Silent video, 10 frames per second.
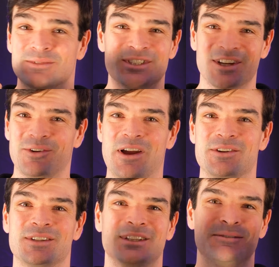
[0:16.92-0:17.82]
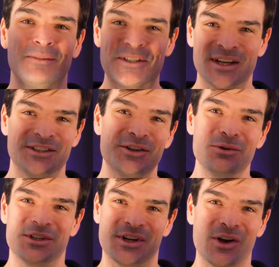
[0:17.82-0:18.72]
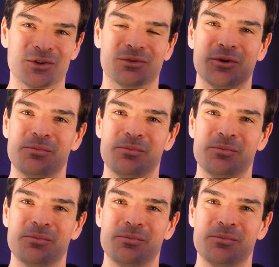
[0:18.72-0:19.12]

stick around and let's get to know these collars for a